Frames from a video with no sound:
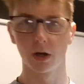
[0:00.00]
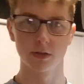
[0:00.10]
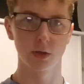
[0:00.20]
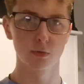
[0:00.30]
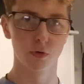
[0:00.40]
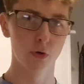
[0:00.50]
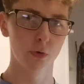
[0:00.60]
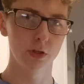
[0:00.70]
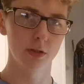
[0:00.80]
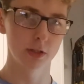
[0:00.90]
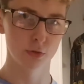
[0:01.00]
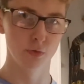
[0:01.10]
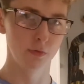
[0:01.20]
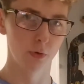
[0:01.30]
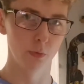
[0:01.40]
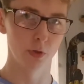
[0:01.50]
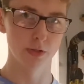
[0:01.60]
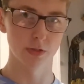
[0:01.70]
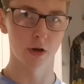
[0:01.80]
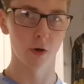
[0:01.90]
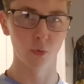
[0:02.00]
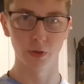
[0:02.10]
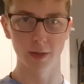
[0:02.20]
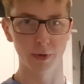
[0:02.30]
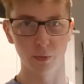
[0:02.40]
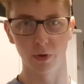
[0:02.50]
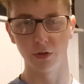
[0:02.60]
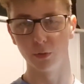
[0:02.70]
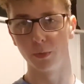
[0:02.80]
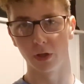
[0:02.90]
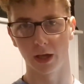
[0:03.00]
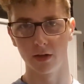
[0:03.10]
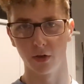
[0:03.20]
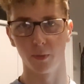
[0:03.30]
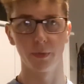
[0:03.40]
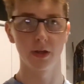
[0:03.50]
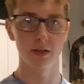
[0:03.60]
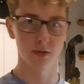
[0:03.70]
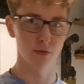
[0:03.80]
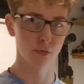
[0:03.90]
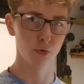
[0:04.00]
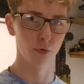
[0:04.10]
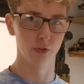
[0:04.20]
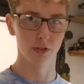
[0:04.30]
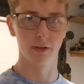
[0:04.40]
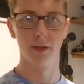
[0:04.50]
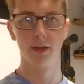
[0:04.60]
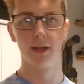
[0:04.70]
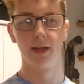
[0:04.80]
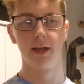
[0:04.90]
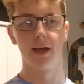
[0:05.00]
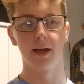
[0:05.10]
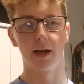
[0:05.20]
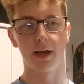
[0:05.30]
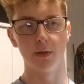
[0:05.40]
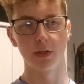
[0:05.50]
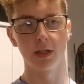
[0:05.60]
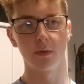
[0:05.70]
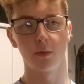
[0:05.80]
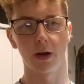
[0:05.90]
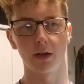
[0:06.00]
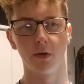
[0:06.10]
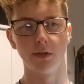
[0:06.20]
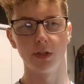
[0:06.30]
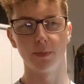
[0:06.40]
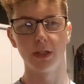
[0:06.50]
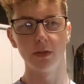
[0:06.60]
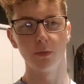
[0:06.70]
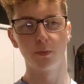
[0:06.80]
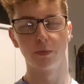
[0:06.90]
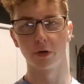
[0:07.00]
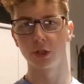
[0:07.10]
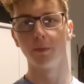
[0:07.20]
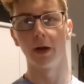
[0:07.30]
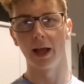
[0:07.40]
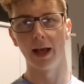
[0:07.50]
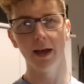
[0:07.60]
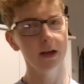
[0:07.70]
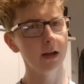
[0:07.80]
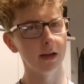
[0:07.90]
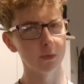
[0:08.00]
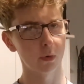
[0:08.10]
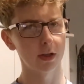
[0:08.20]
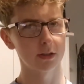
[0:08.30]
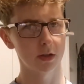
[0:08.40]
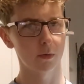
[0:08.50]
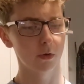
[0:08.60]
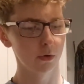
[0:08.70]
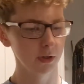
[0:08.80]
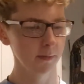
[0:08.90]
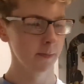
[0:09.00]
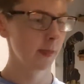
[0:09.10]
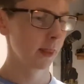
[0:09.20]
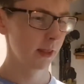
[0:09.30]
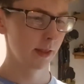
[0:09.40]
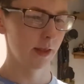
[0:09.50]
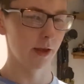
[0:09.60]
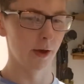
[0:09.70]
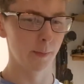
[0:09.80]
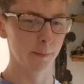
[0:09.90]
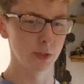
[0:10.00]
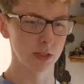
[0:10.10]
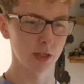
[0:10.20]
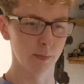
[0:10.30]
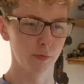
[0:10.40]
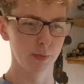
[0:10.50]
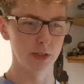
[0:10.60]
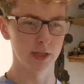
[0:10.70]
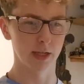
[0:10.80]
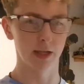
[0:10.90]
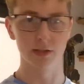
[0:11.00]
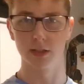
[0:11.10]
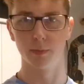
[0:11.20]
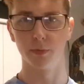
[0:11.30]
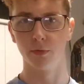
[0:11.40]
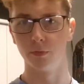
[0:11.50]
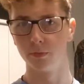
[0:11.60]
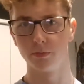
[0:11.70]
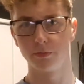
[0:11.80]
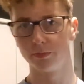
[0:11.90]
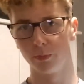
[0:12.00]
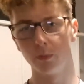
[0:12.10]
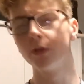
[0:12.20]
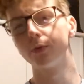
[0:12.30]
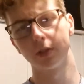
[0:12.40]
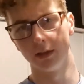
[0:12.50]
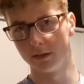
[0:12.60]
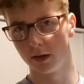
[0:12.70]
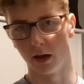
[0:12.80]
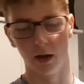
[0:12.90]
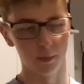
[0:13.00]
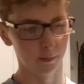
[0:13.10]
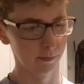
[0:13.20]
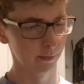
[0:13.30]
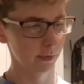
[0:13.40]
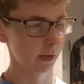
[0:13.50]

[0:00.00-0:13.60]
realising it was recording. This new phone does a whole gimmick where you put your hand up, it starts recording, and it recognises me brushing my hair as wanting it to start recording. So there's a clip of me taking a sip of, you'll see it, an